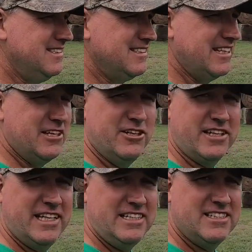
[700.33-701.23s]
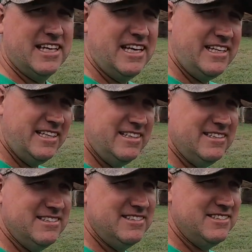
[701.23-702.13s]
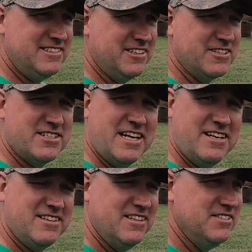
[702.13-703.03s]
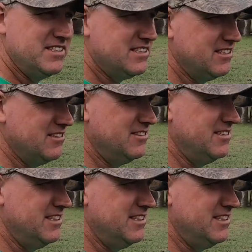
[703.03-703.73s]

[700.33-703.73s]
Got Hurricane Sally to the south of us, so